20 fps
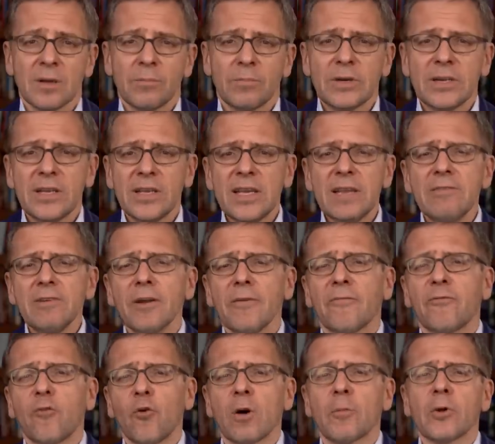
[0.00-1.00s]
But even a
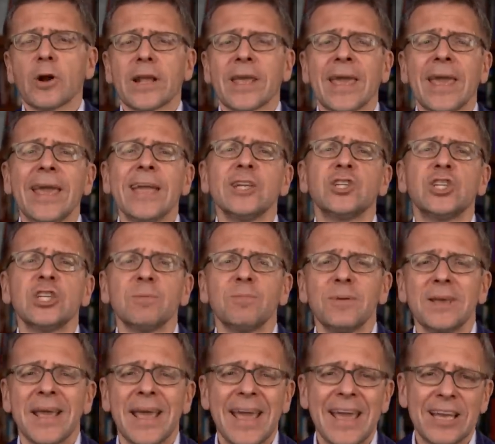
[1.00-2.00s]
former
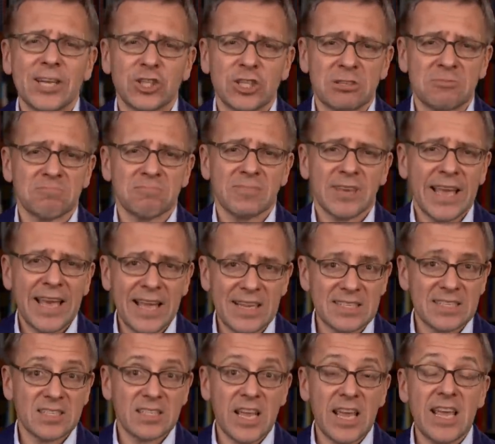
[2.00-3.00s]
KGB agent
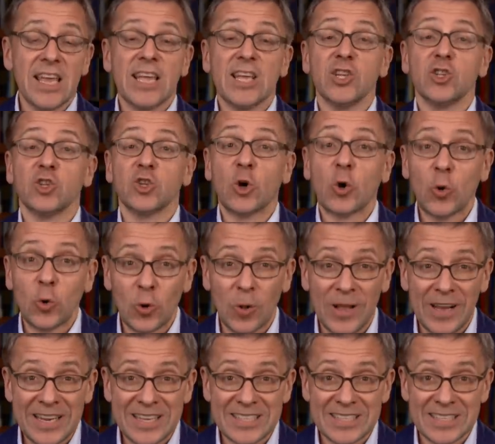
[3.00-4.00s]
can't stay in total
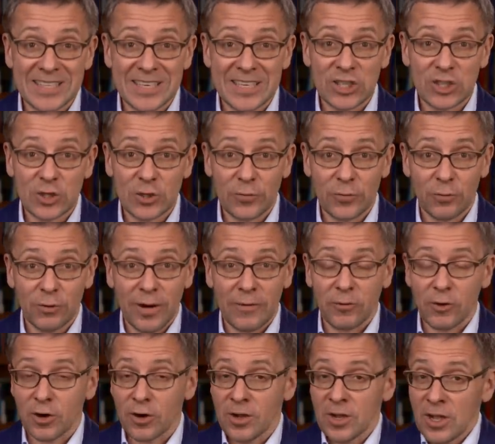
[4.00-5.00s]
isolation
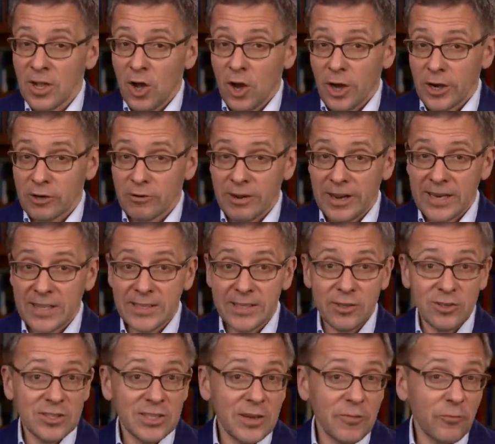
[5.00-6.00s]
forever. Autocratic
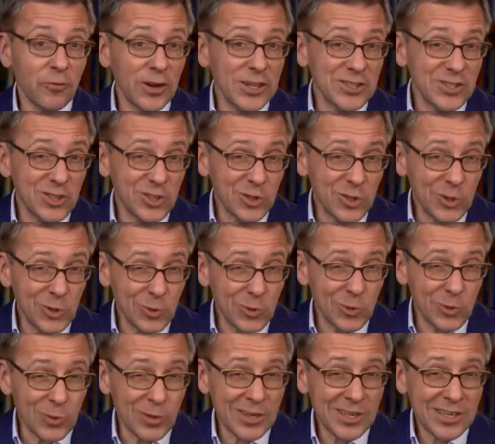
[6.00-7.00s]
leaders need friends
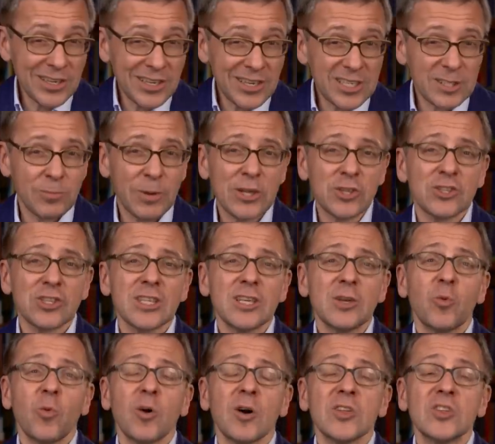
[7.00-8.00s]
too, especially
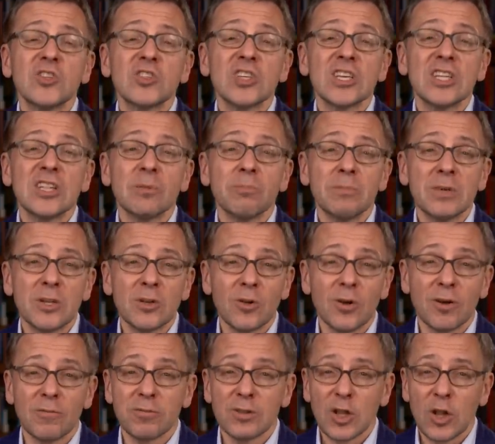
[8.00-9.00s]
ones in the
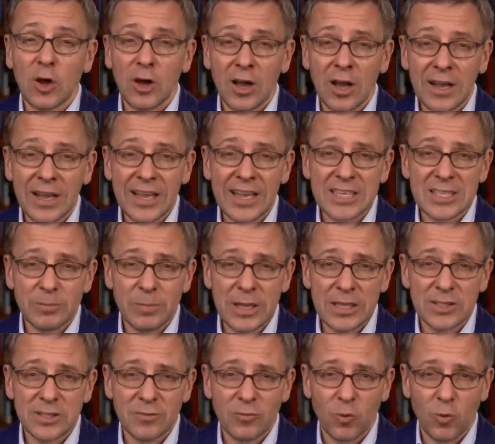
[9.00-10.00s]
middle of long,
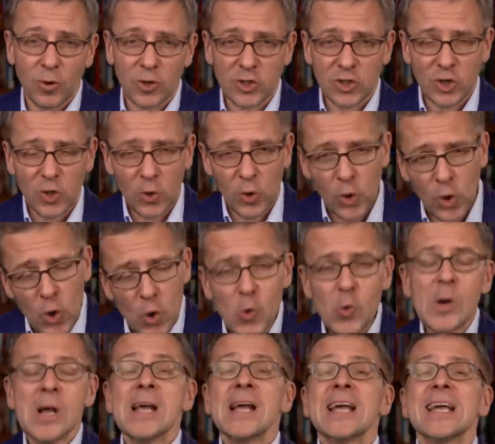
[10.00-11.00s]
expensive war. So
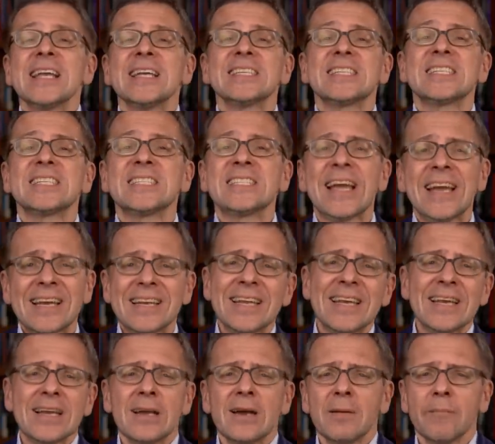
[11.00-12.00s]
who is
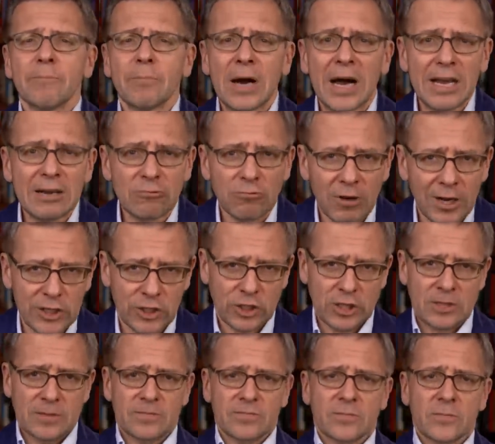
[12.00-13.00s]
standing by
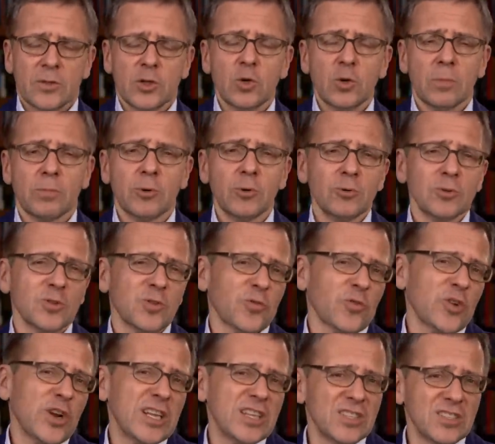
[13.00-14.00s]
Russia? Who are Putin's
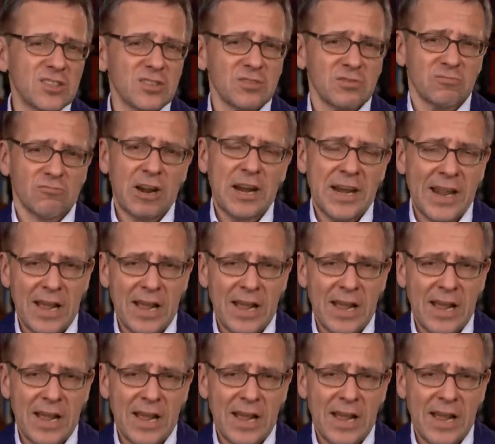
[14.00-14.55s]
friends right